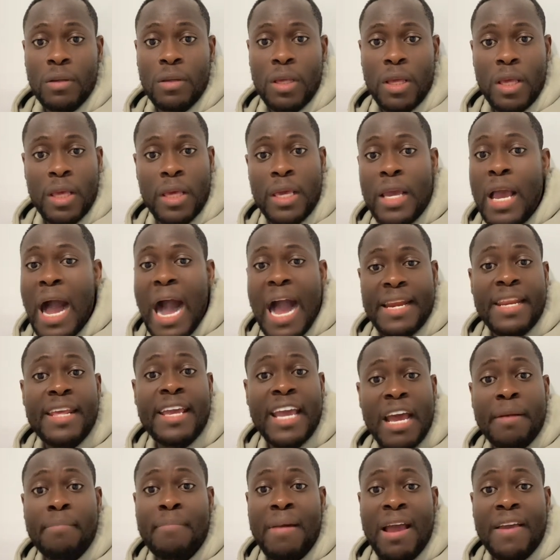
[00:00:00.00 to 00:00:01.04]
Yeah, I didn't
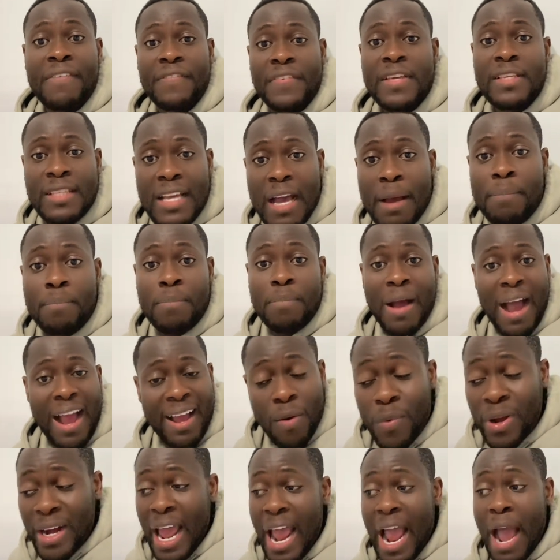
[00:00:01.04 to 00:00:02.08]
get my visa
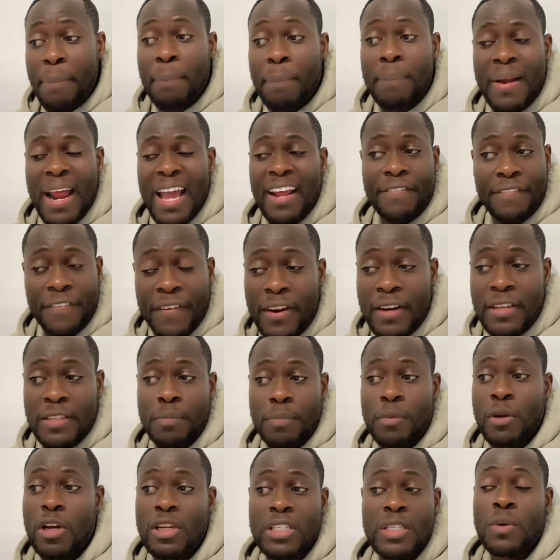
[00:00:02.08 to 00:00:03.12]
when I applied first
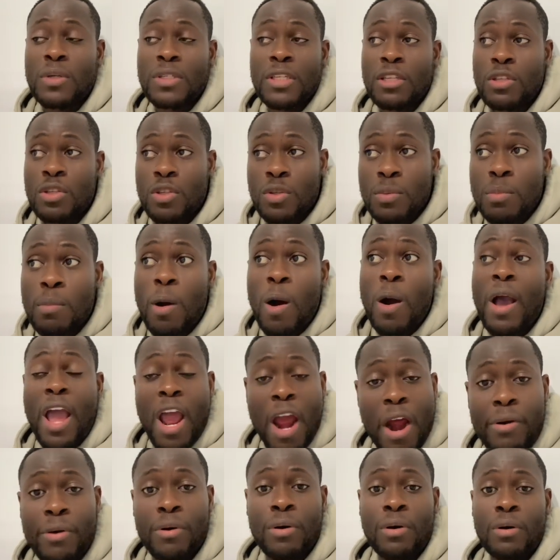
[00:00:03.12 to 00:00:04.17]
because there was a small
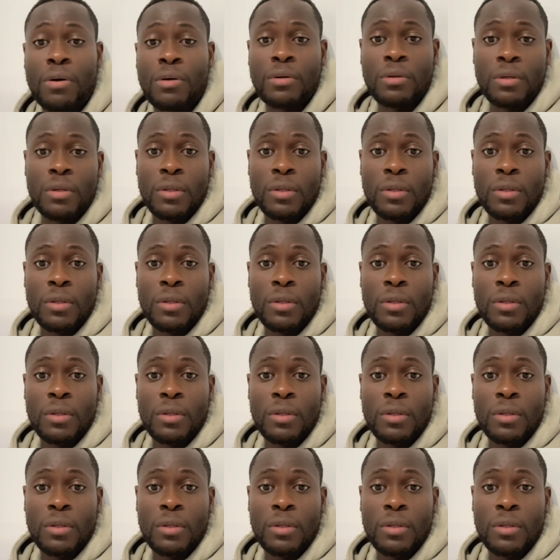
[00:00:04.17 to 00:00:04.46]
error.